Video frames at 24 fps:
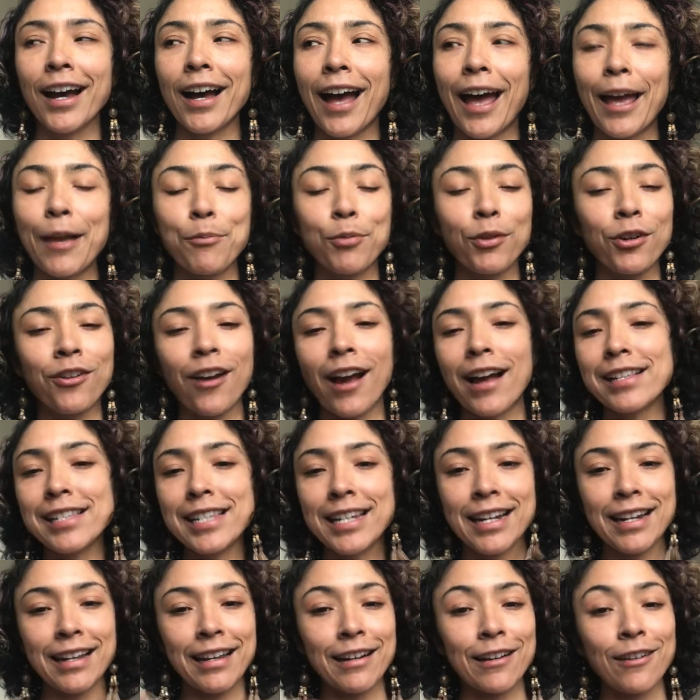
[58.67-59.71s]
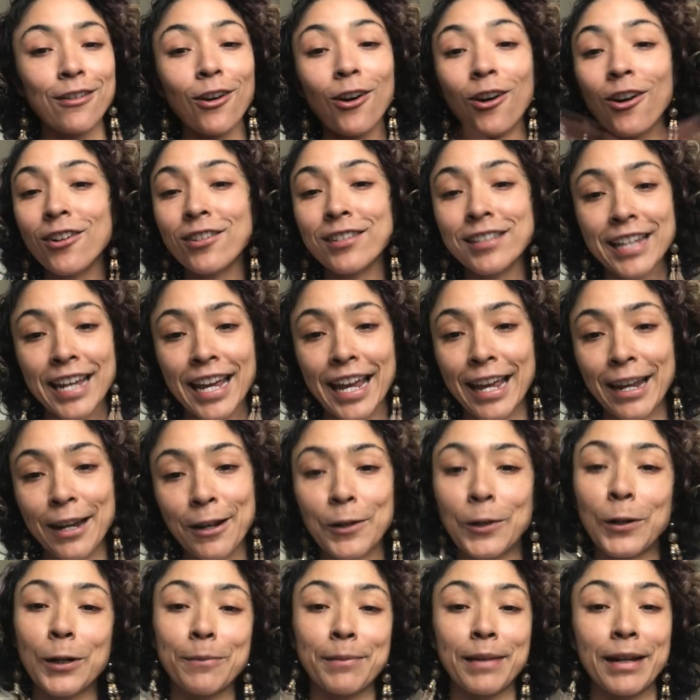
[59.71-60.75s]
I procrastinated all day to
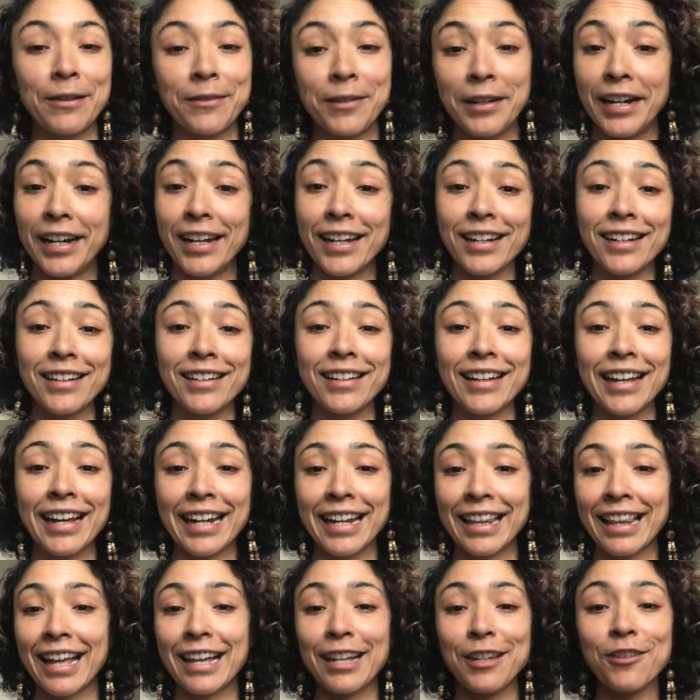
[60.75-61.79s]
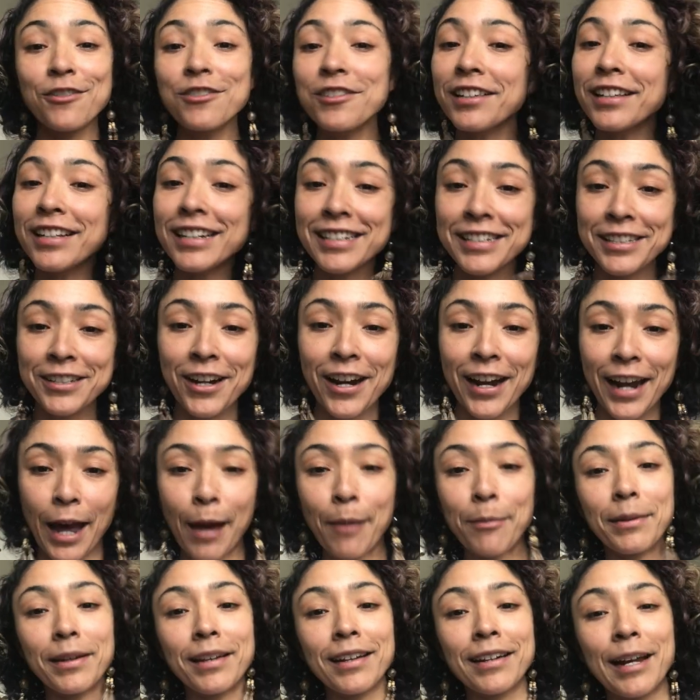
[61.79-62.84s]
go on my run, and that usually does not
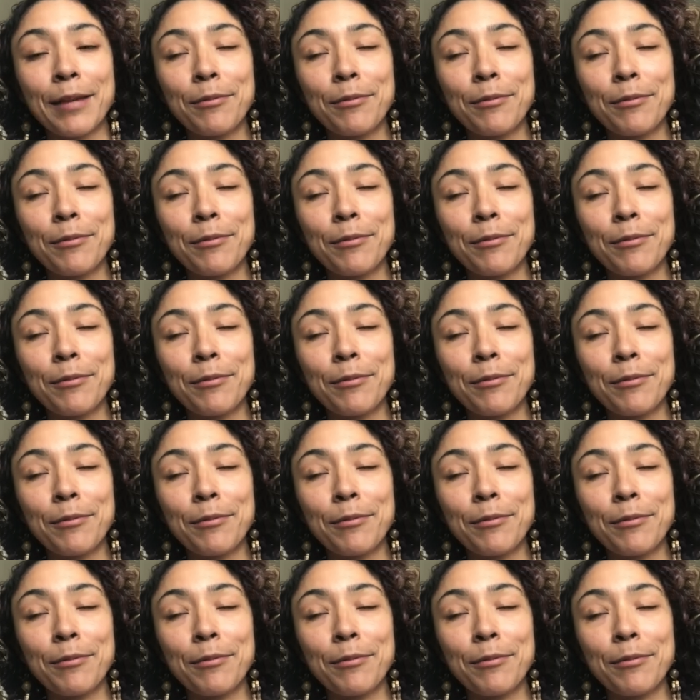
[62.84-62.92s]
happen.